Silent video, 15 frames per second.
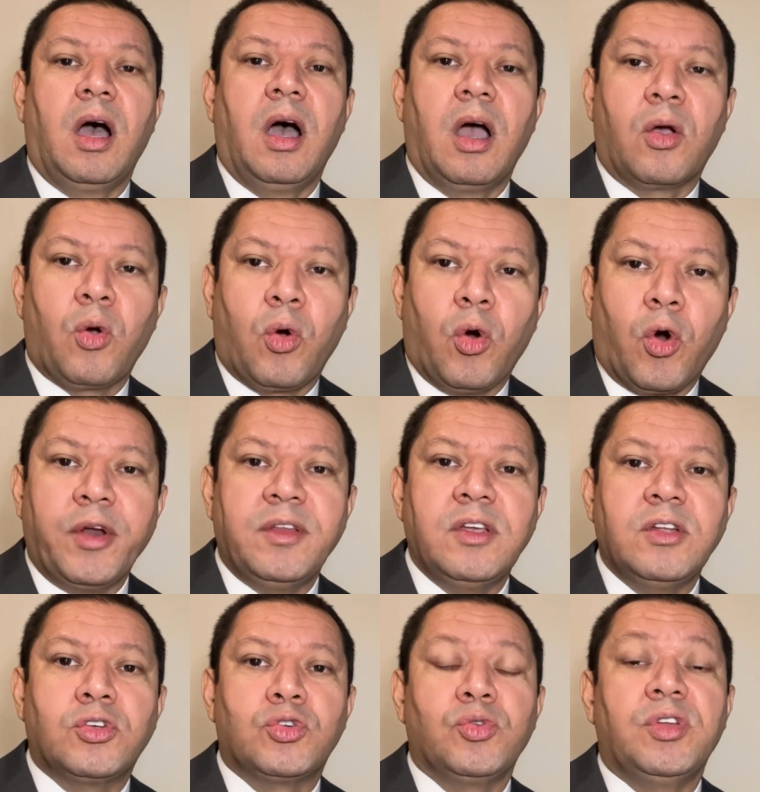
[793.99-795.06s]

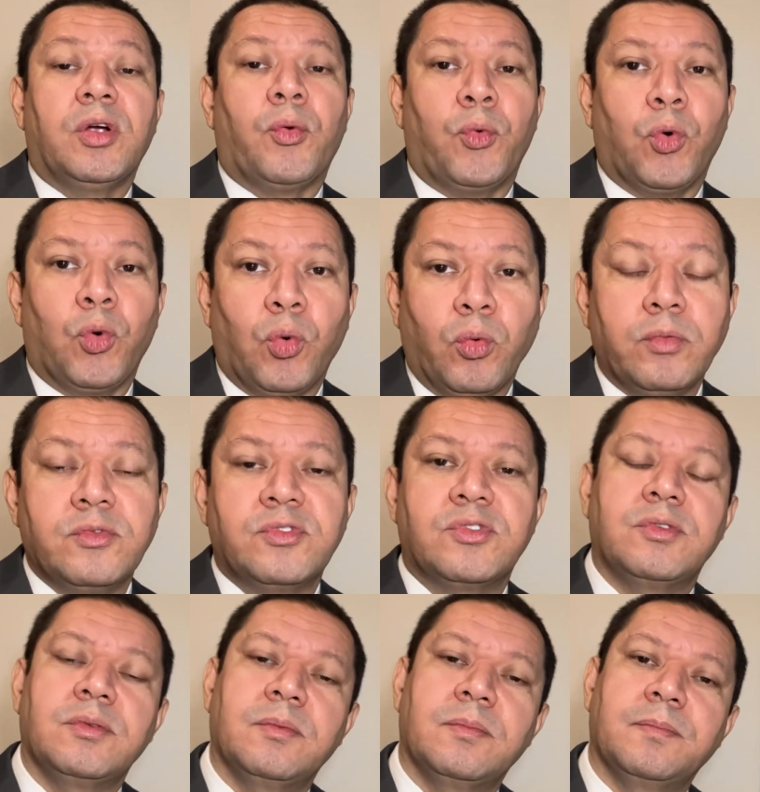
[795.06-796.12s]
according to the rules.